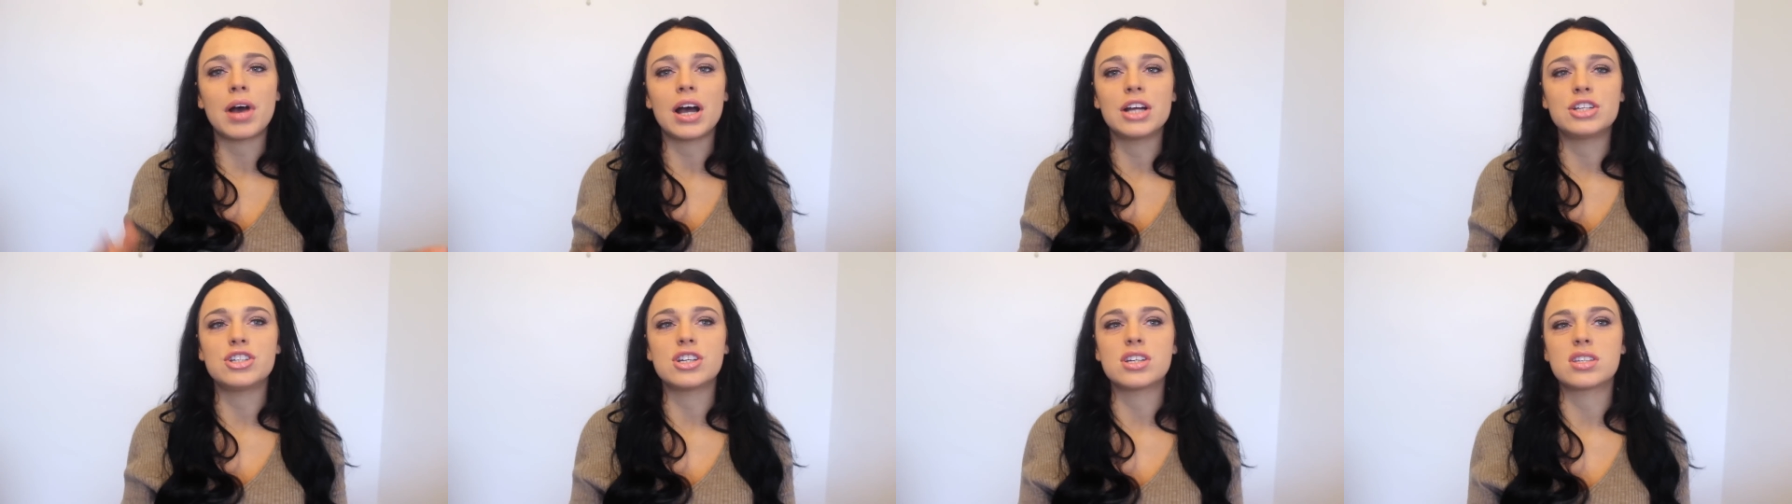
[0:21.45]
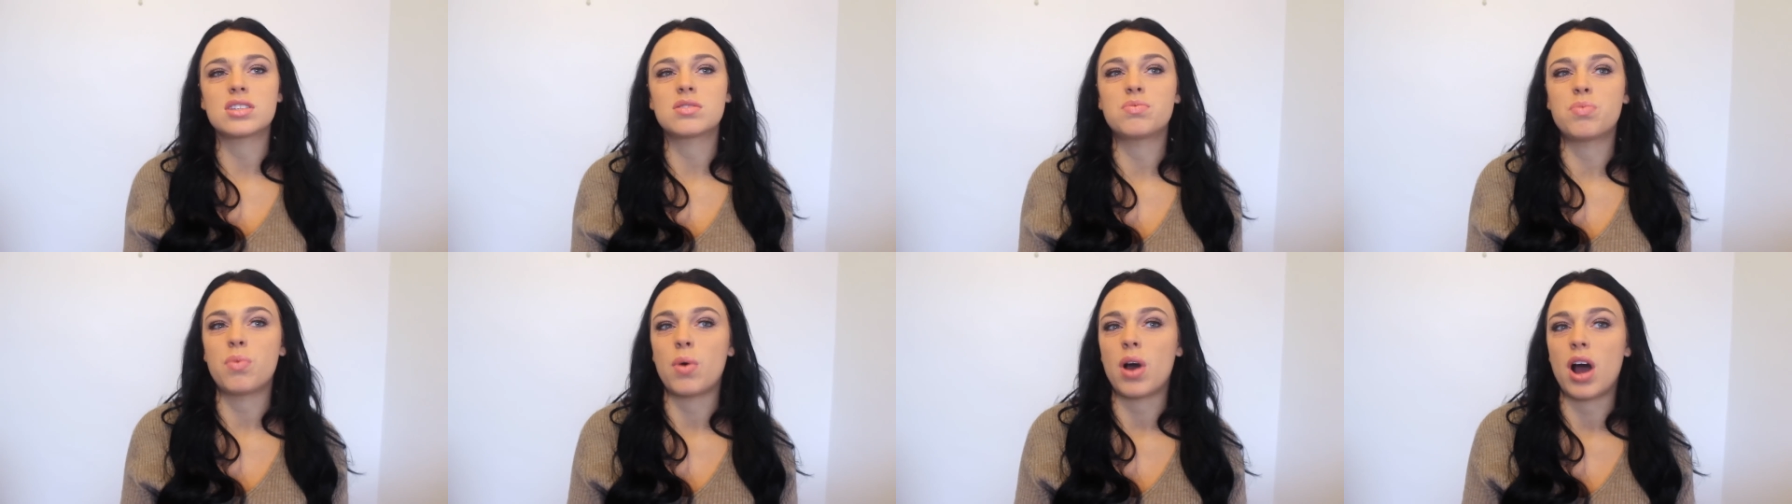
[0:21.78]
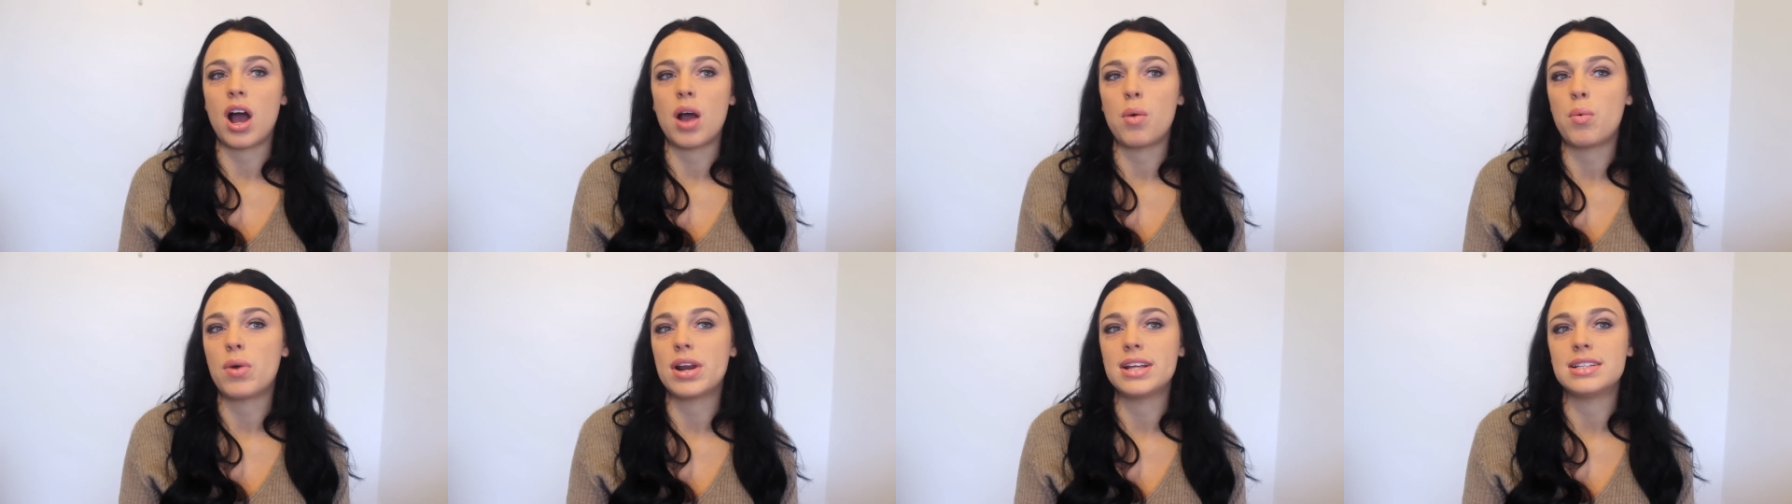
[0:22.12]
but I just well,
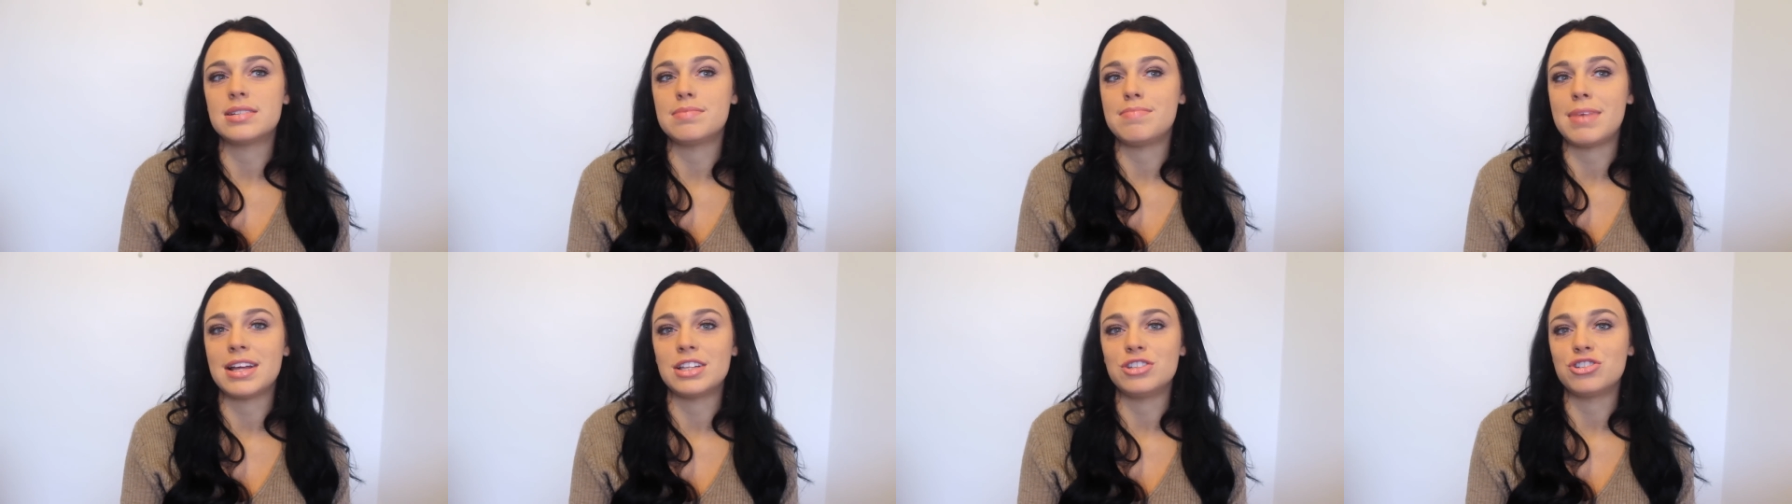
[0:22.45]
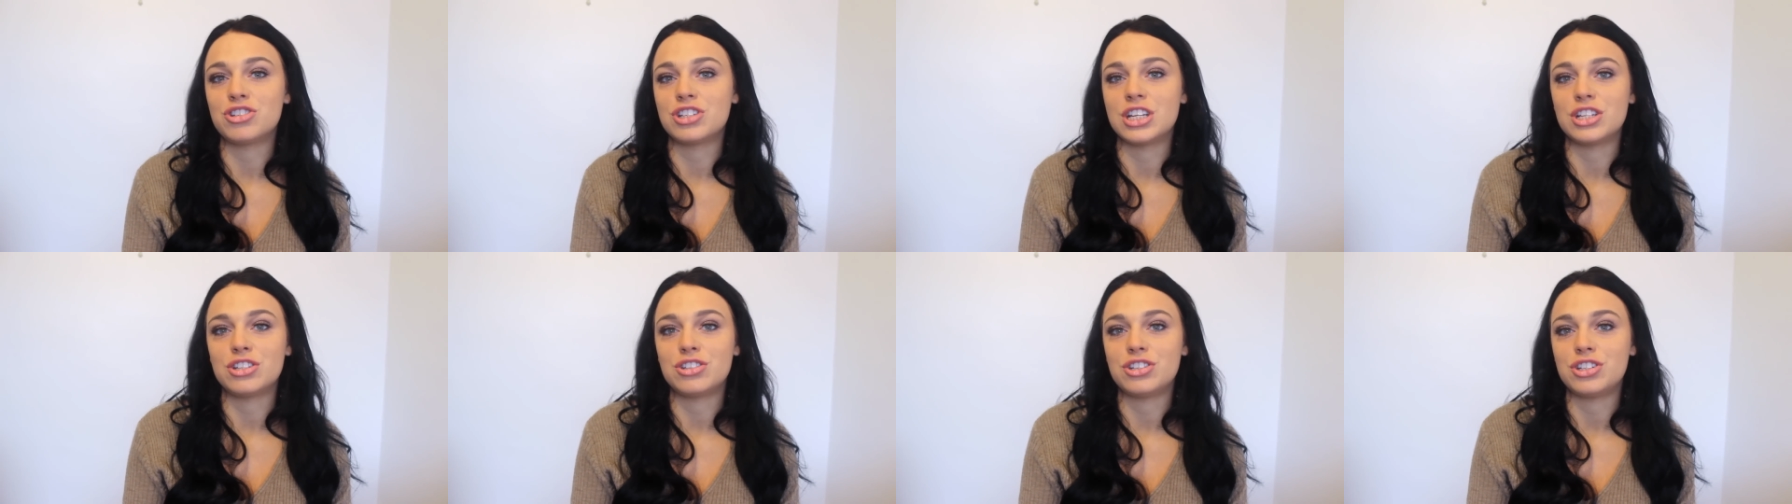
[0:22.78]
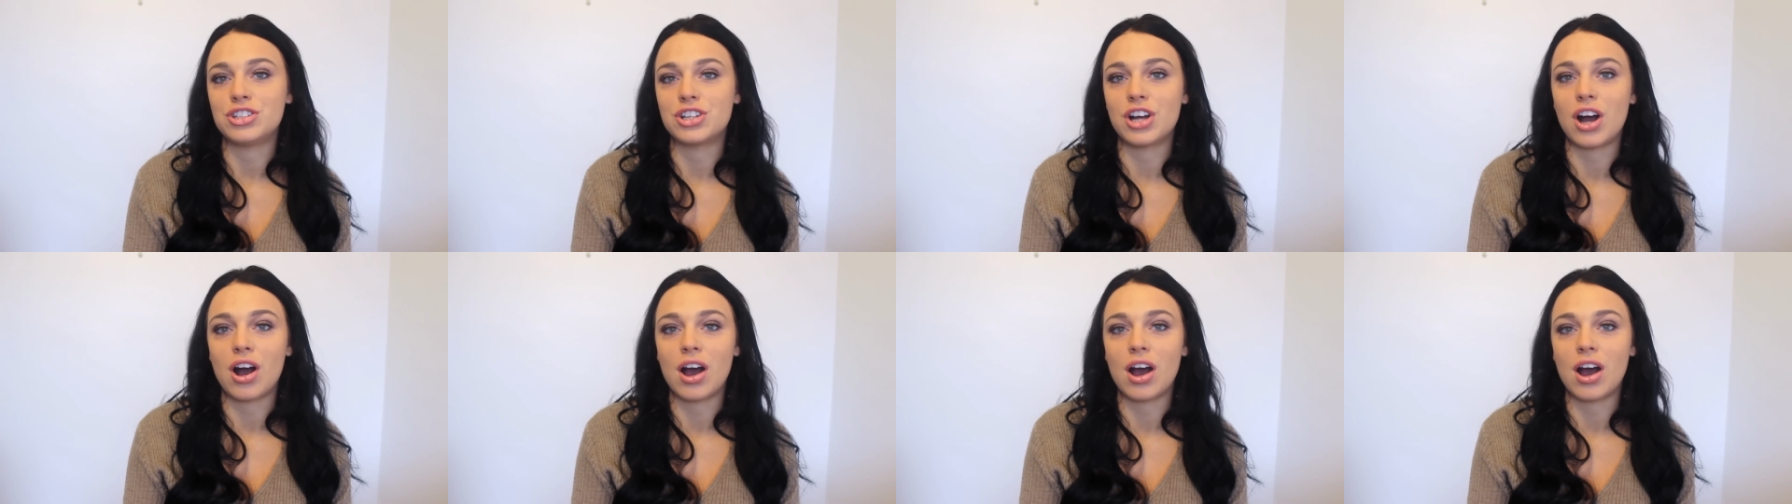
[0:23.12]
I wanted to mention it to you